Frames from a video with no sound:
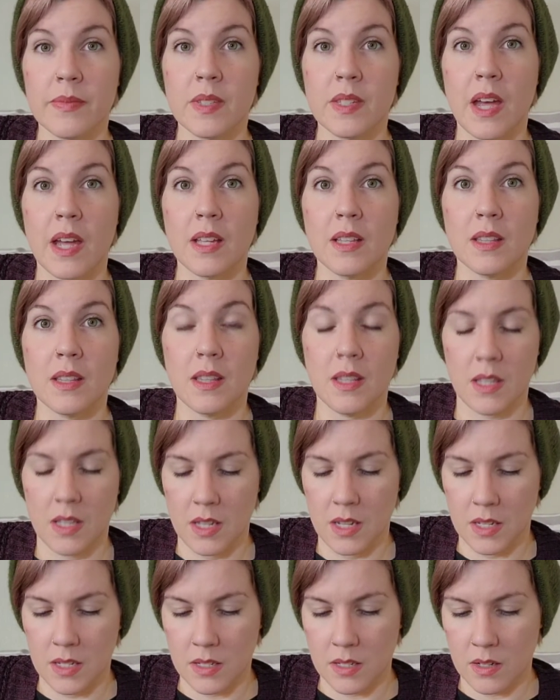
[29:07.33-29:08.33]
tighten
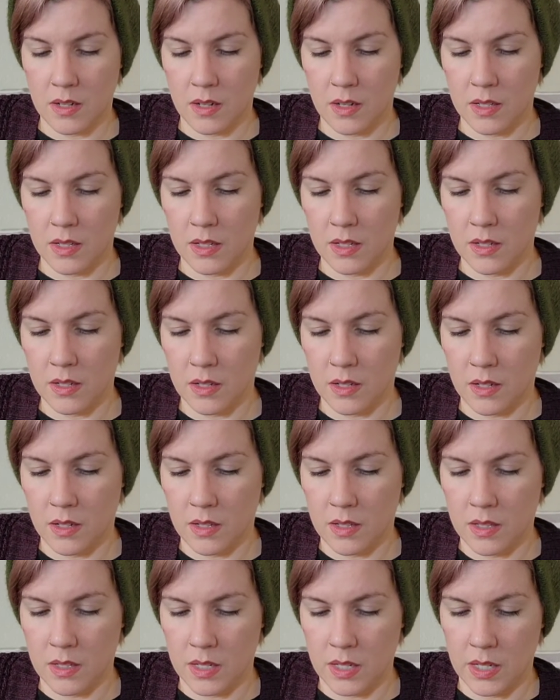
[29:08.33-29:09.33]
these on
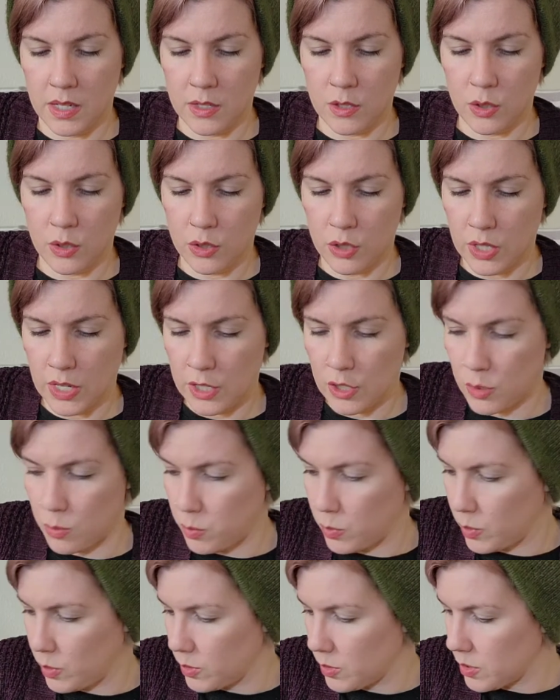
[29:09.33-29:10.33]
the
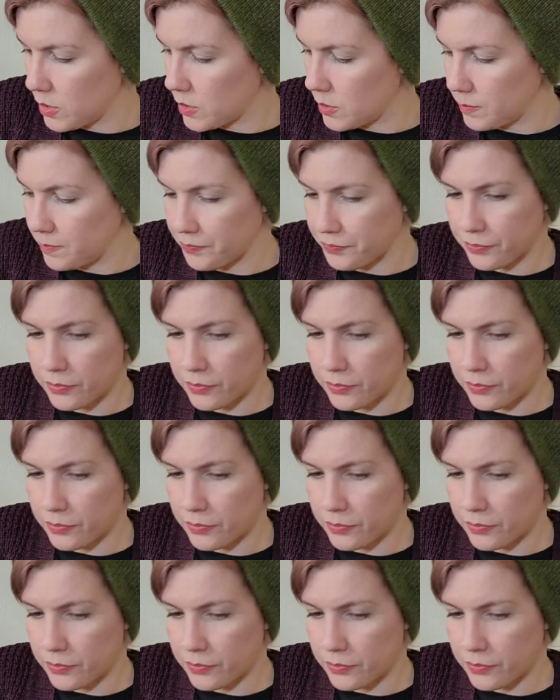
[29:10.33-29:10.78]
interchangeables.